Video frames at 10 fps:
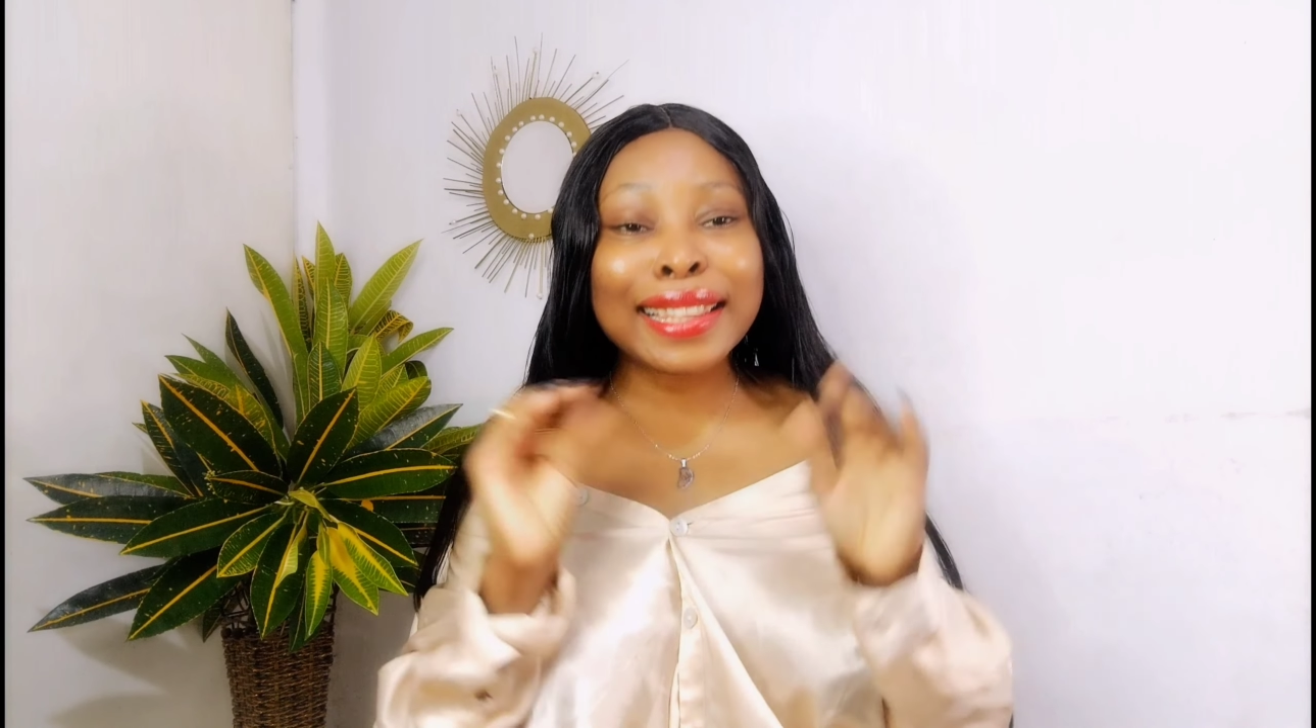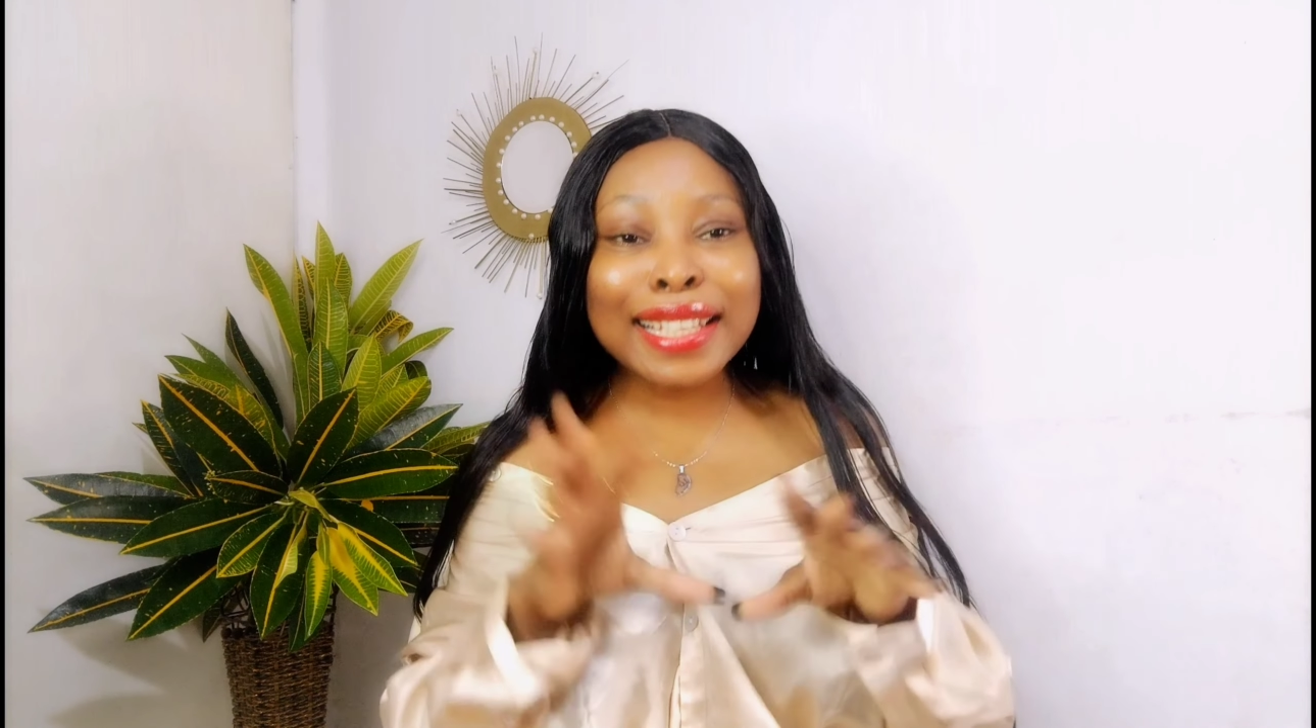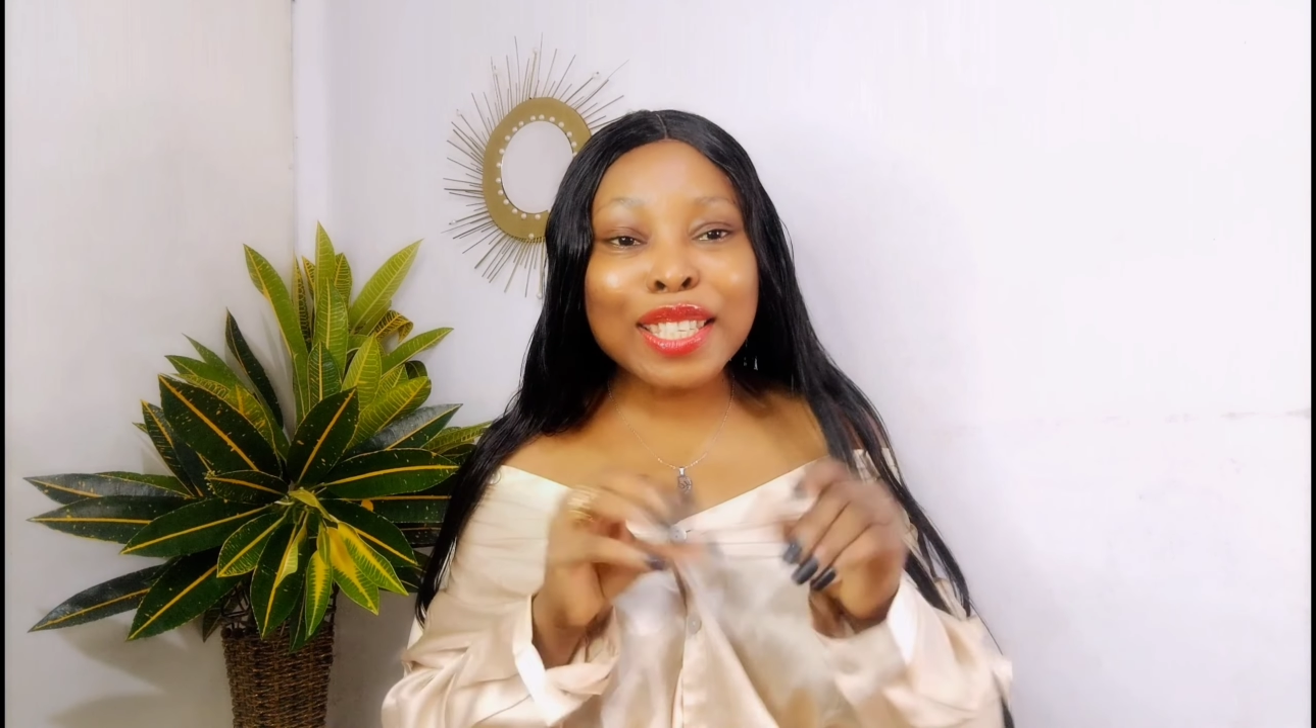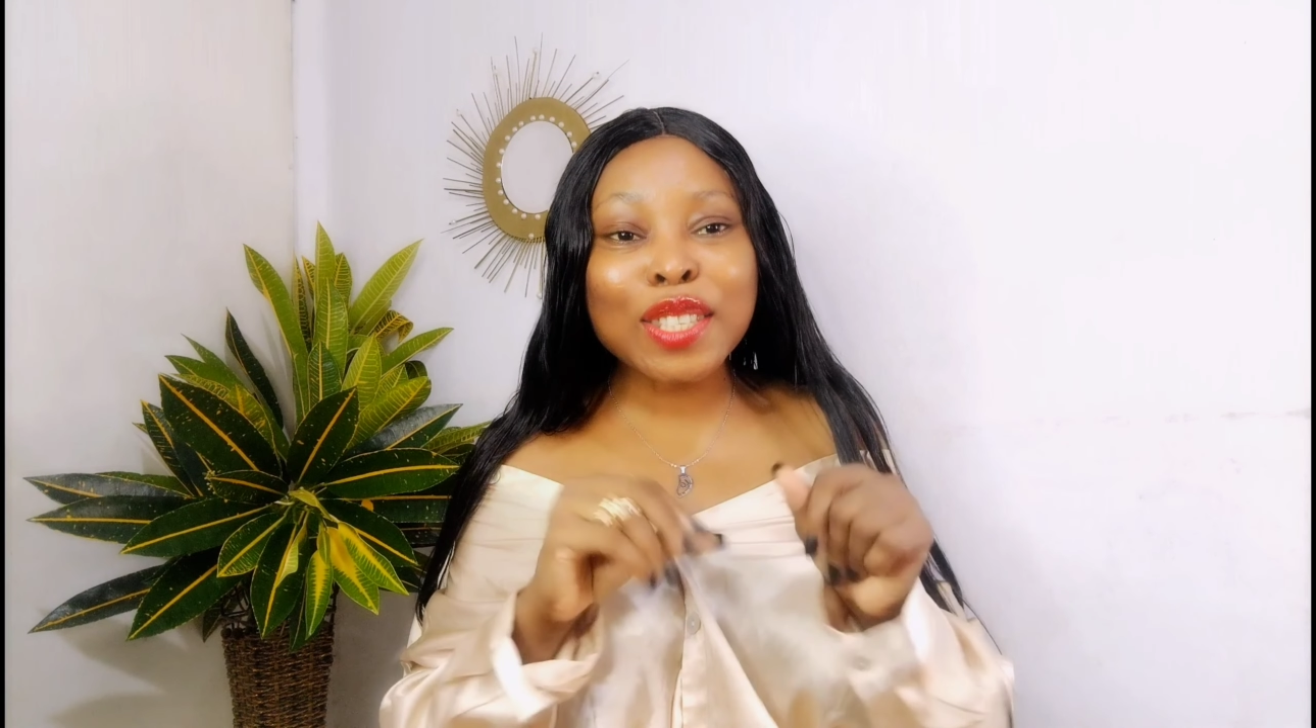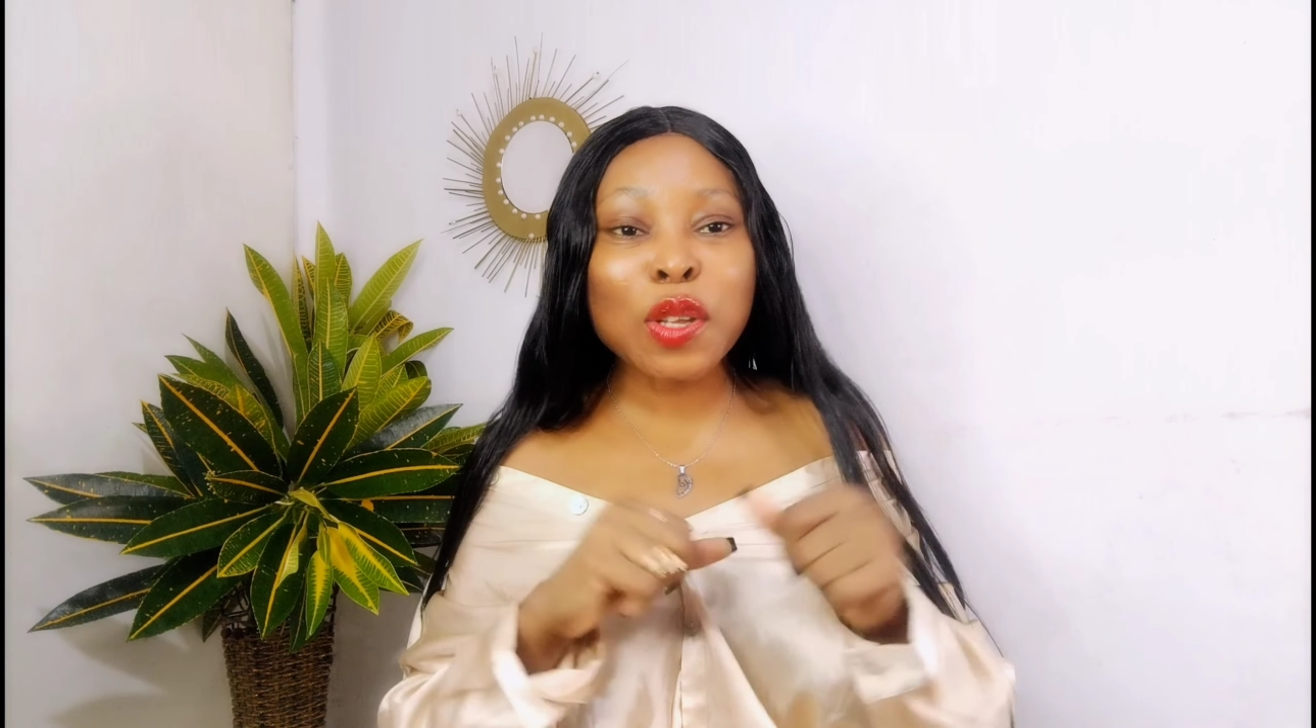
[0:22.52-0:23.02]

These